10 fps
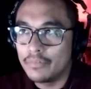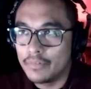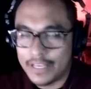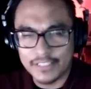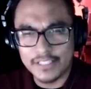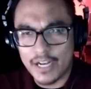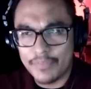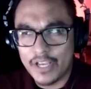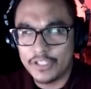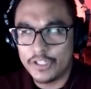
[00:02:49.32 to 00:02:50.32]
Like I said,
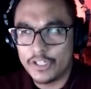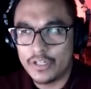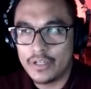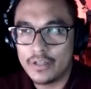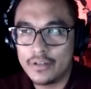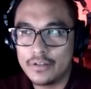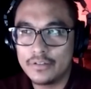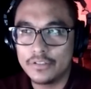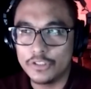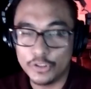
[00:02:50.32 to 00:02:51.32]
I'm not your
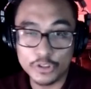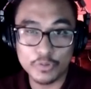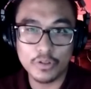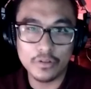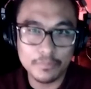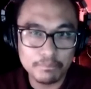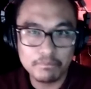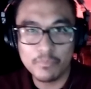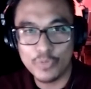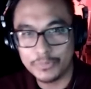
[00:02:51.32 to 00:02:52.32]
usual
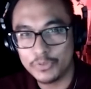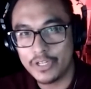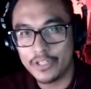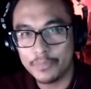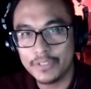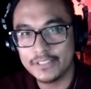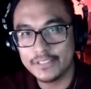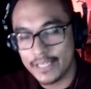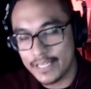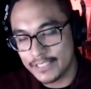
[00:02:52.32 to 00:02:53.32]
respiratory
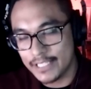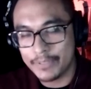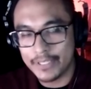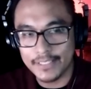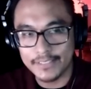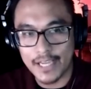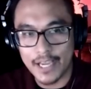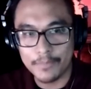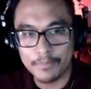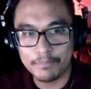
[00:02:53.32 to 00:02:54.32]
therapist, and I say that because
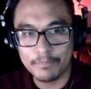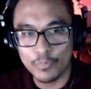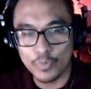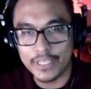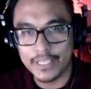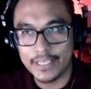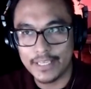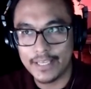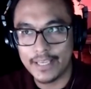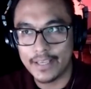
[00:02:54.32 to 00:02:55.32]
I'm working
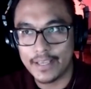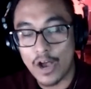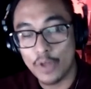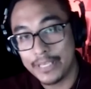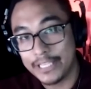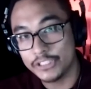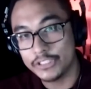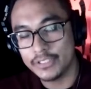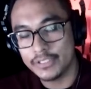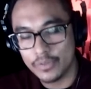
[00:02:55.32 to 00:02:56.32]
in a
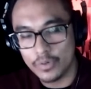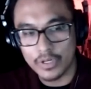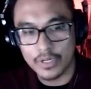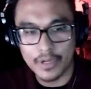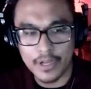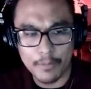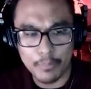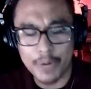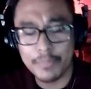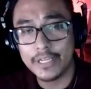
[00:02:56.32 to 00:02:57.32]
outpatient or
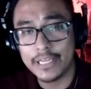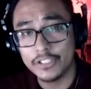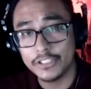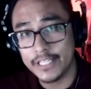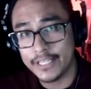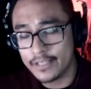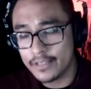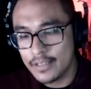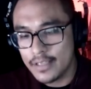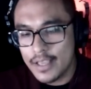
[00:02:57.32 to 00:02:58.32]
primary care
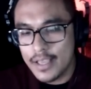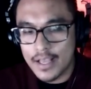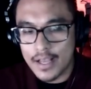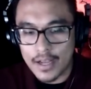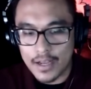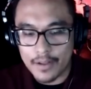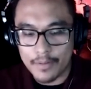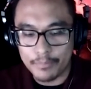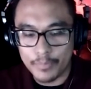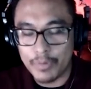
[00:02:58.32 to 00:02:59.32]
setting,
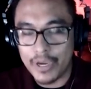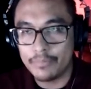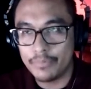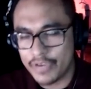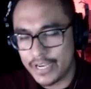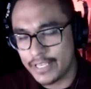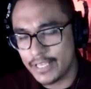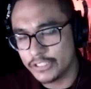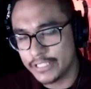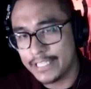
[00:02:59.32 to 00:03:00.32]
providing
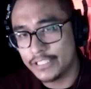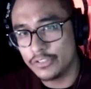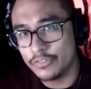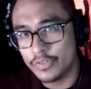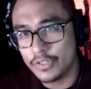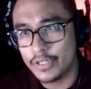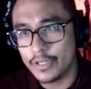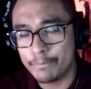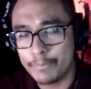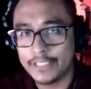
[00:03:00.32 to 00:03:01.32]
education
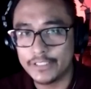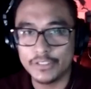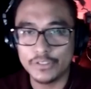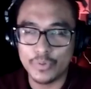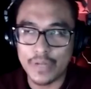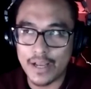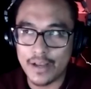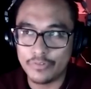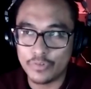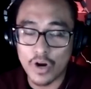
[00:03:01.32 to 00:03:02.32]
for patients who
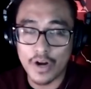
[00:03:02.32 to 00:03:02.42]
have